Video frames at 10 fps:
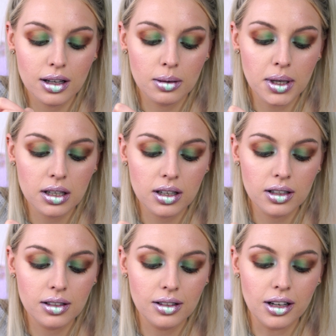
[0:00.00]
Oh my god,
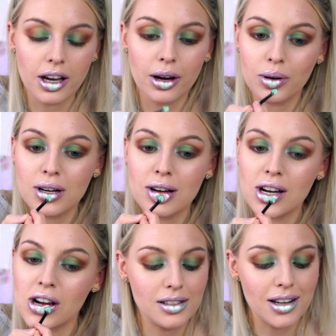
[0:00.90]
no.
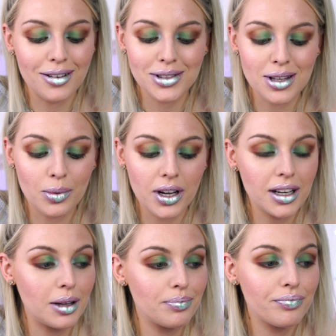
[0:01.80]
No, it's not
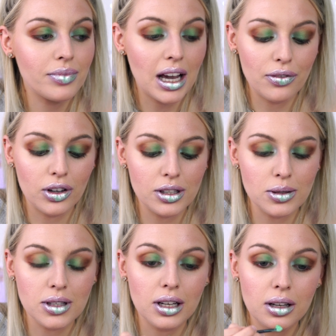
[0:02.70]
working. I thought
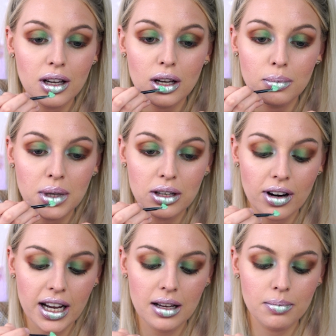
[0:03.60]
this was gonna be
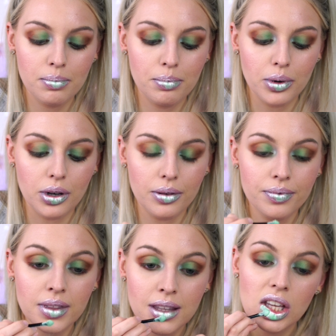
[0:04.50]
great, but
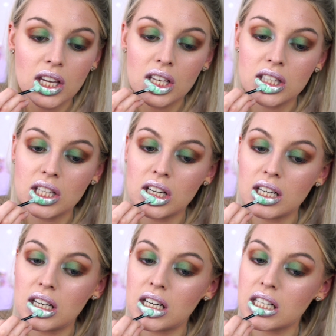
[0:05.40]
it's not
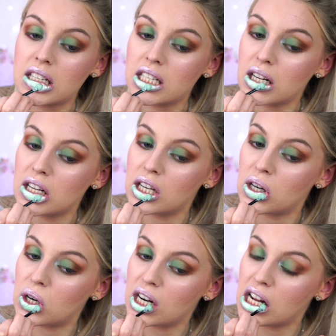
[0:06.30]
hard
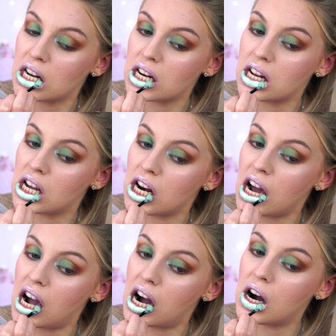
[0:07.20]
on it to turn
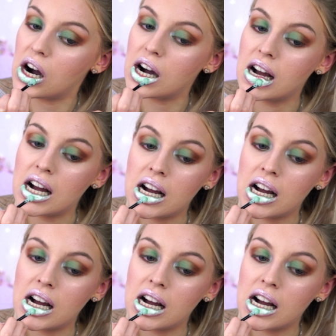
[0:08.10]
out.